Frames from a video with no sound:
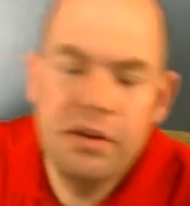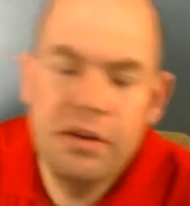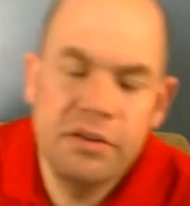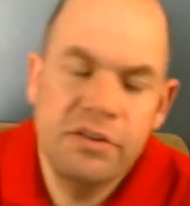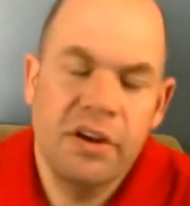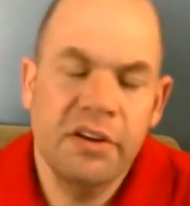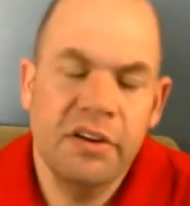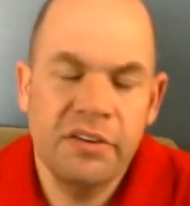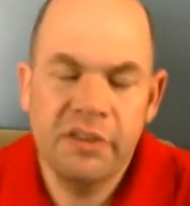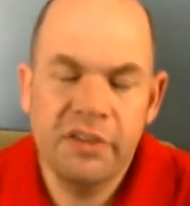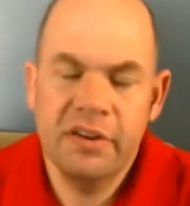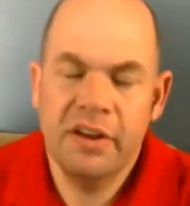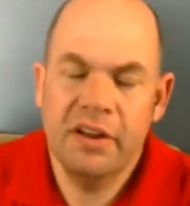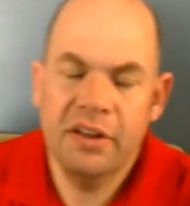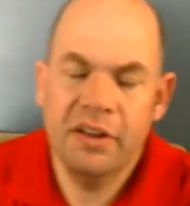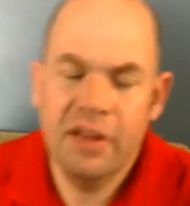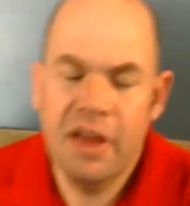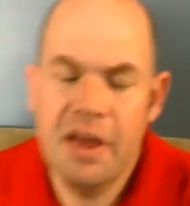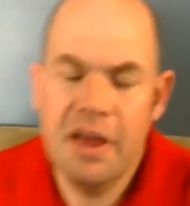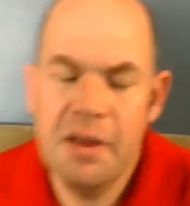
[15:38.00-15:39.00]
Dr.
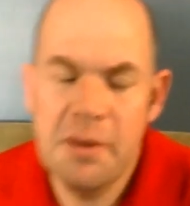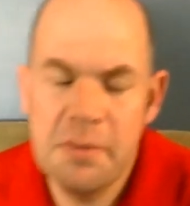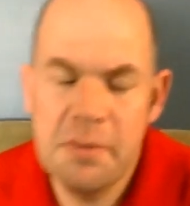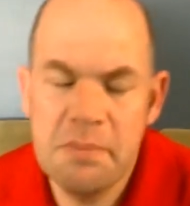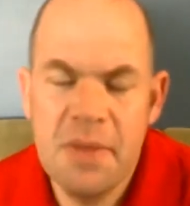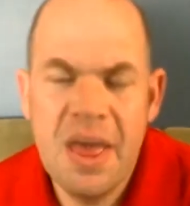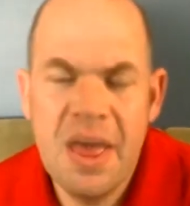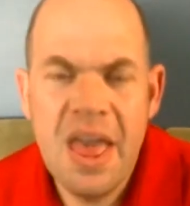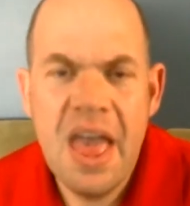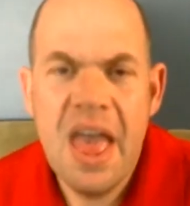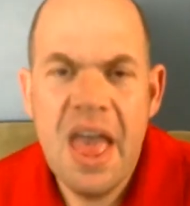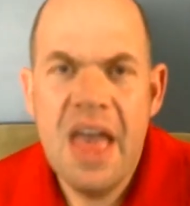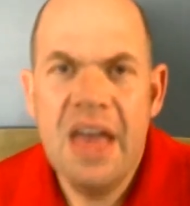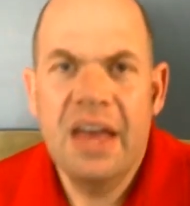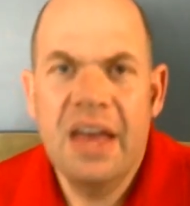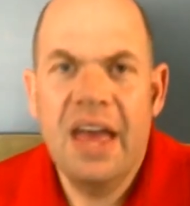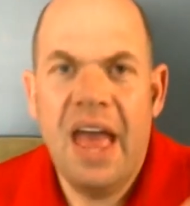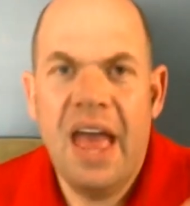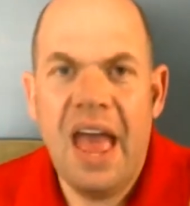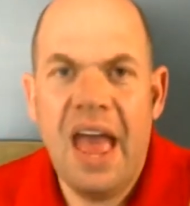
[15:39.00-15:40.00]
Nall,
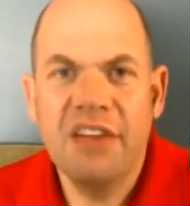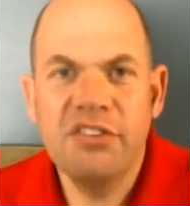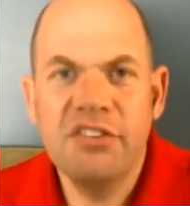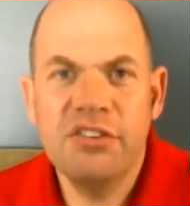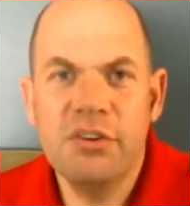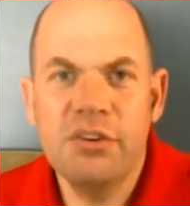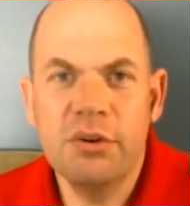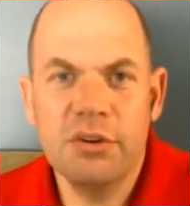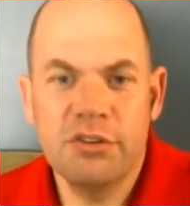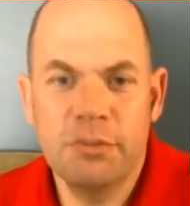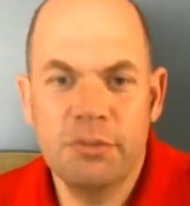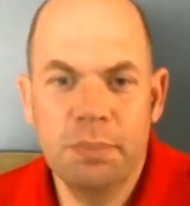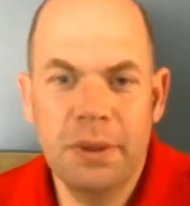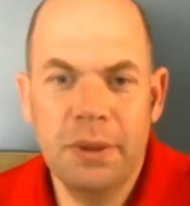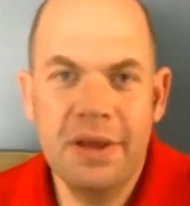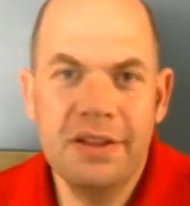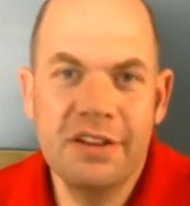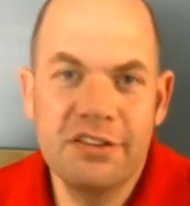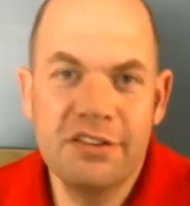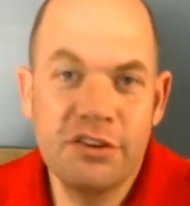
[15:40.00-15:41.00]
as you
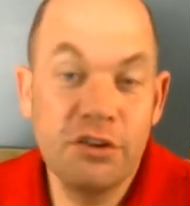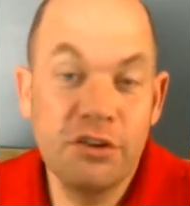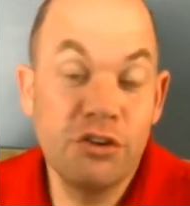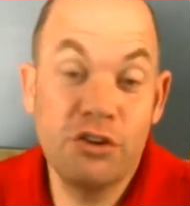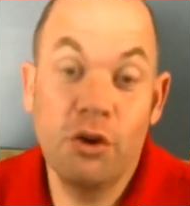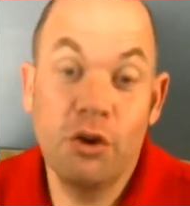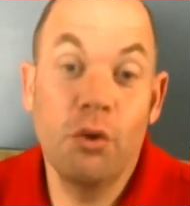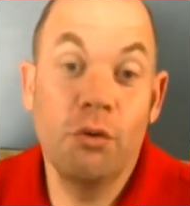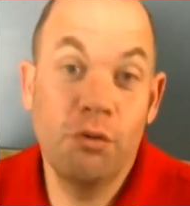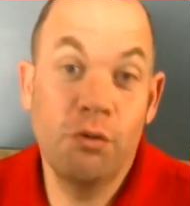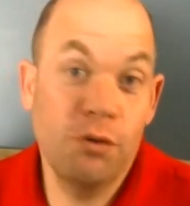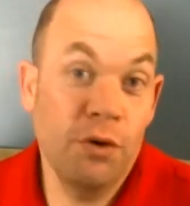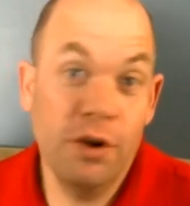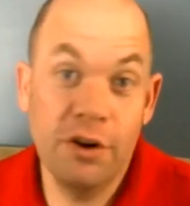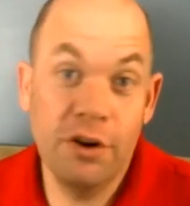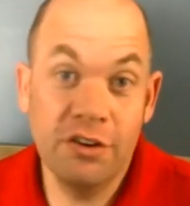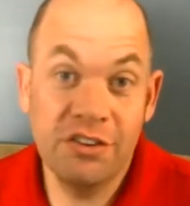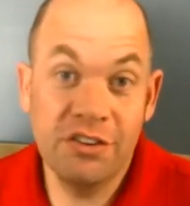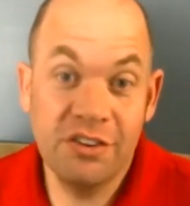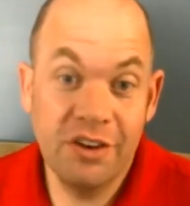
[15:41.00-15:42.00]
explained this, so
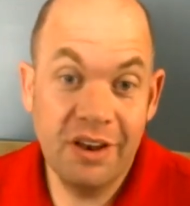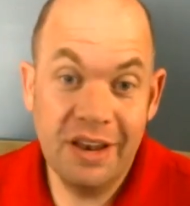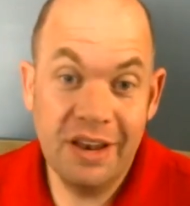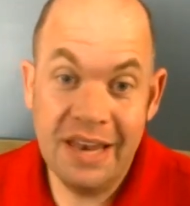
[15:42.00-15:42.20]
first,